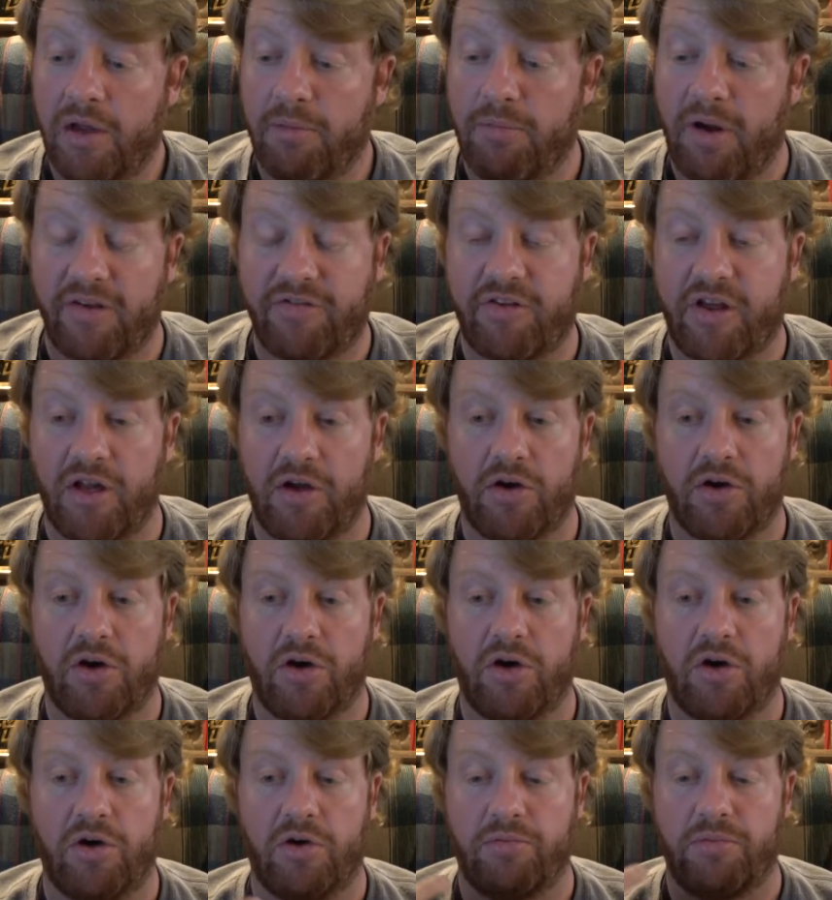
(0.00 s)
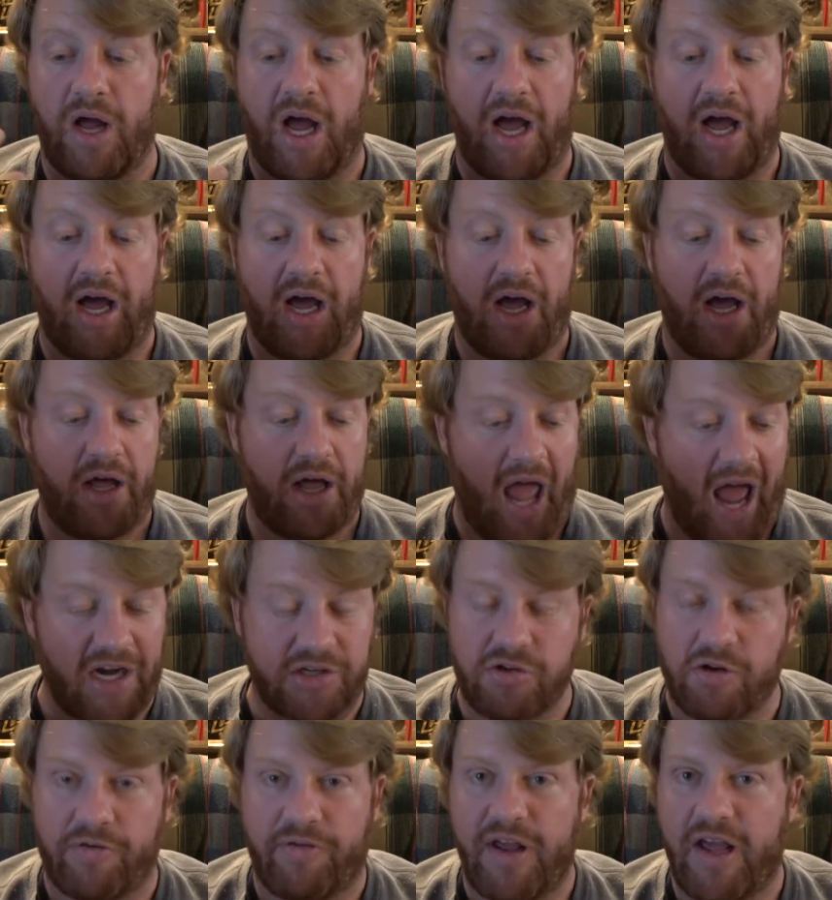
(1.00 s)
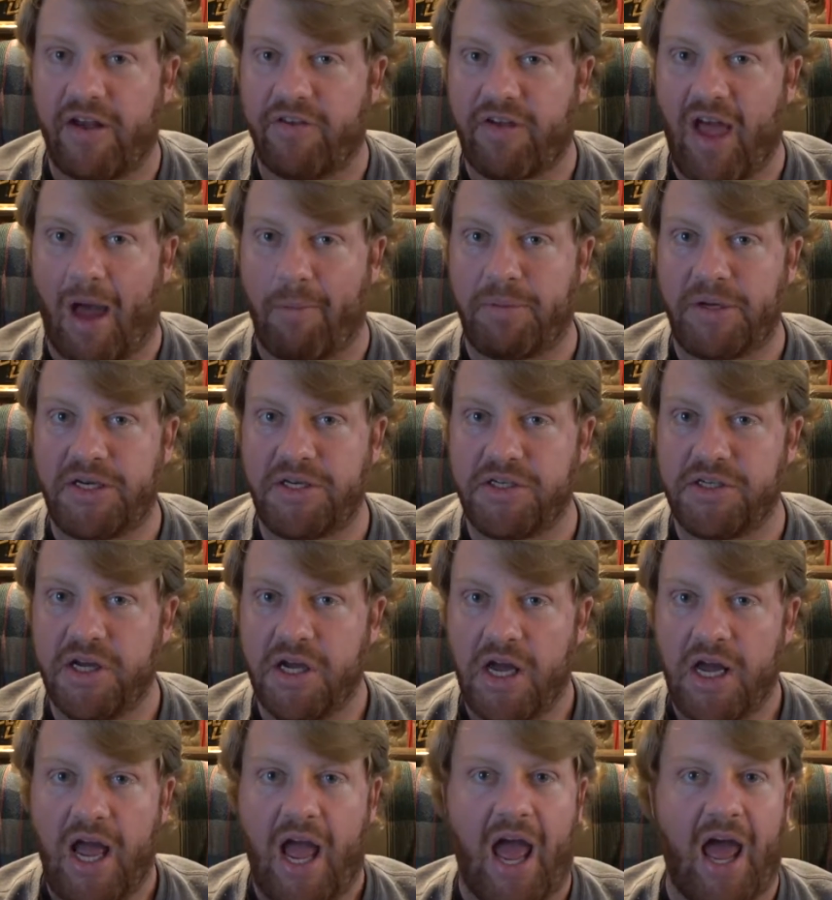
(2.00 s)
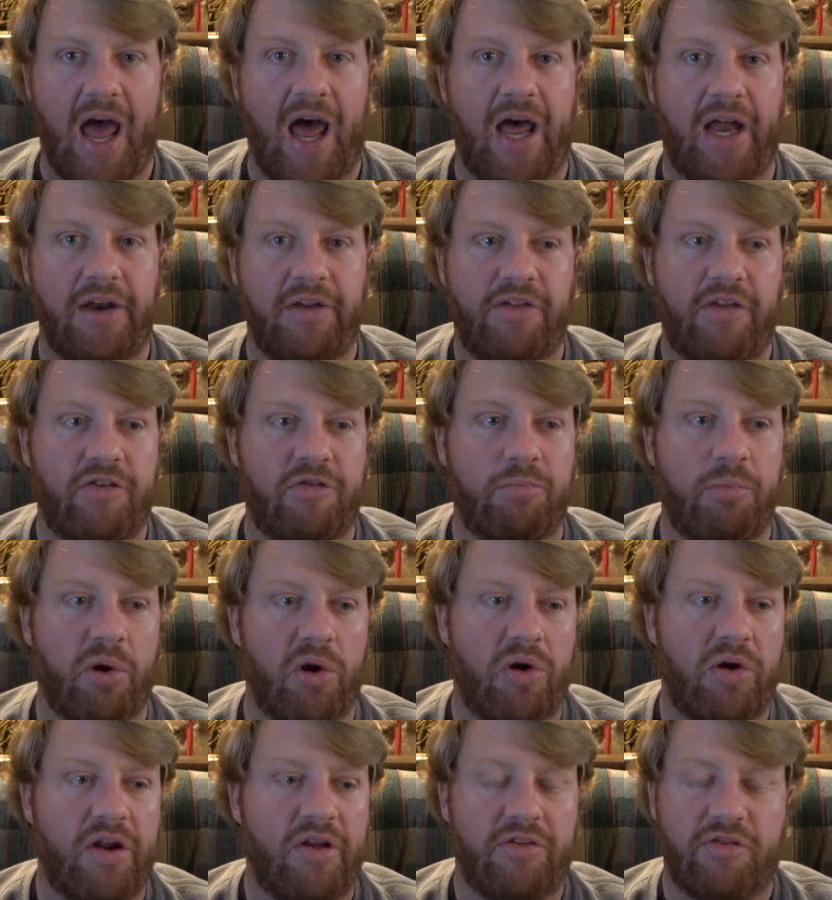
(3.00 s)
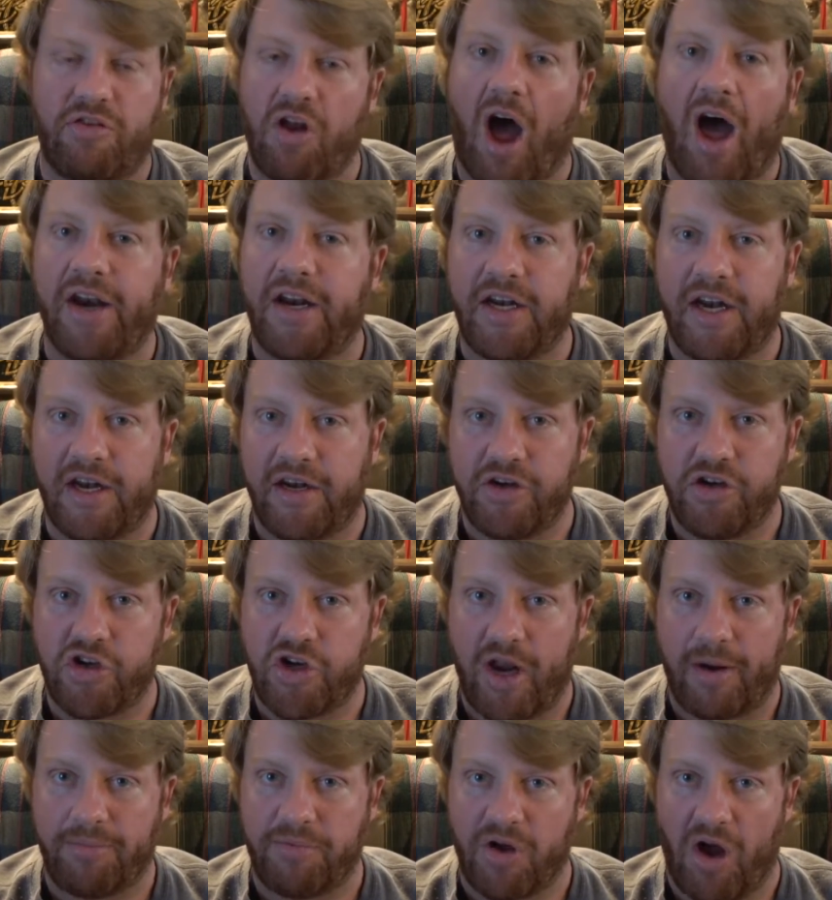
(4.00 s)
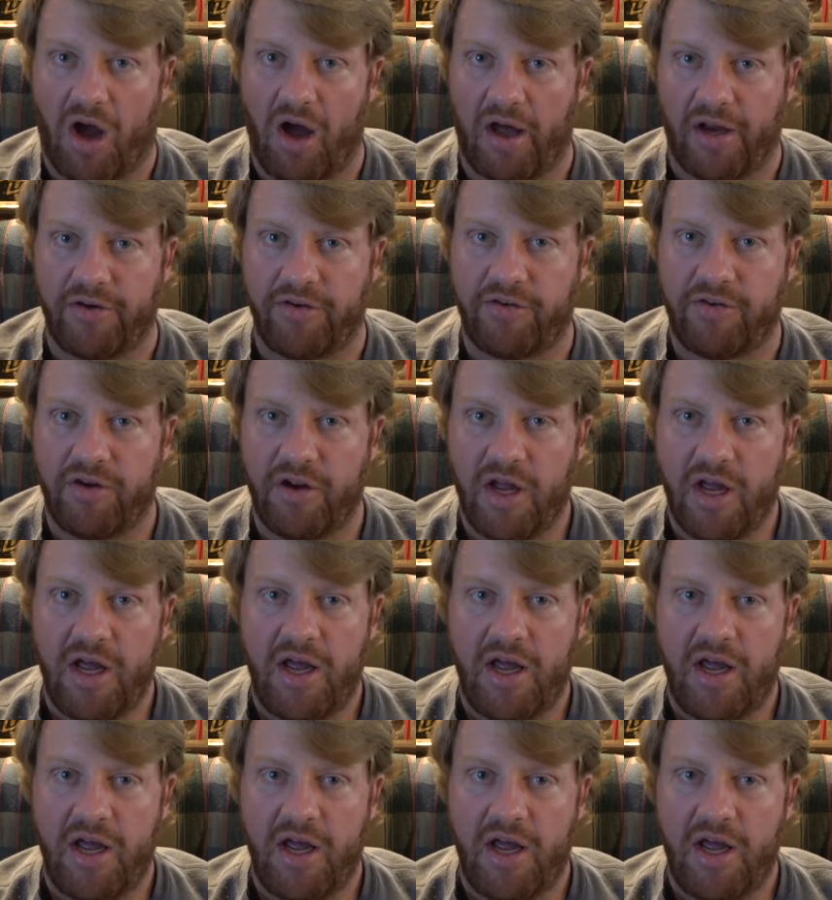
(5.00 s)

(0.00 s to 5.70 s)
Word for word: muscular uh, atrophy has happened, and this bird is not in any shape to hunt.